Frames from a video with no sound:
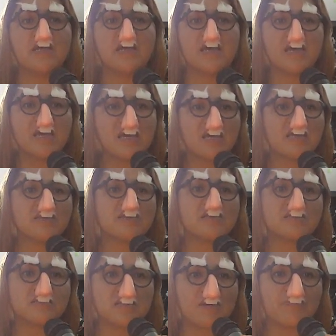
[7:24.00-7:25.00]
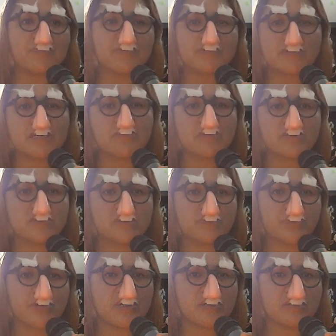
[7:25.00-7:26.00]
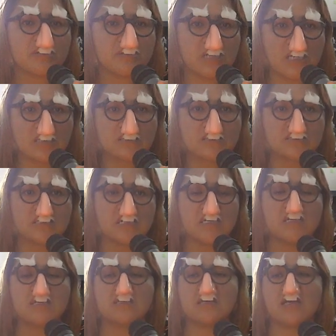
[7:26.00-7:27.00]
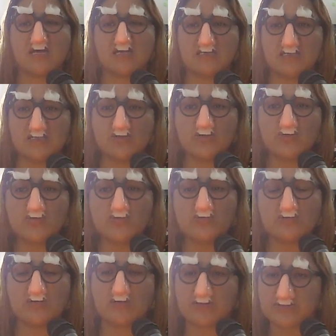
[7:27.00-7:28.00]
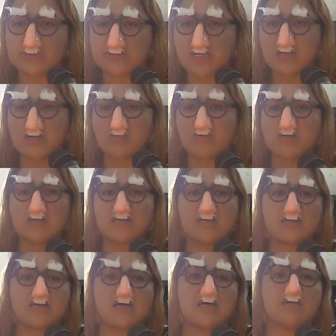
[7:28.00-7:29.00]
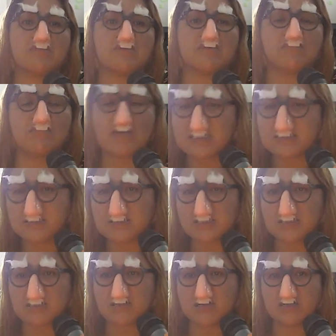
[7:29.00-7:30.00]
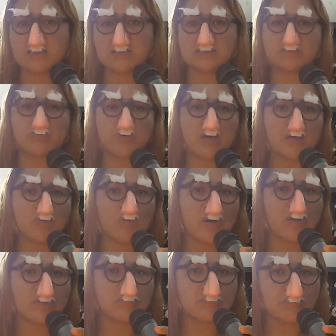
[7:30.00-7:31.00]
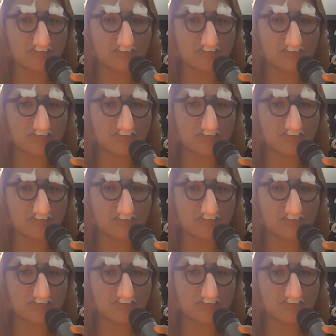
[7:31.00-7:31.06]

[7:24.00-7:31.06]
And the top three most important things that I need to think one at a time, imagine it done, spend 1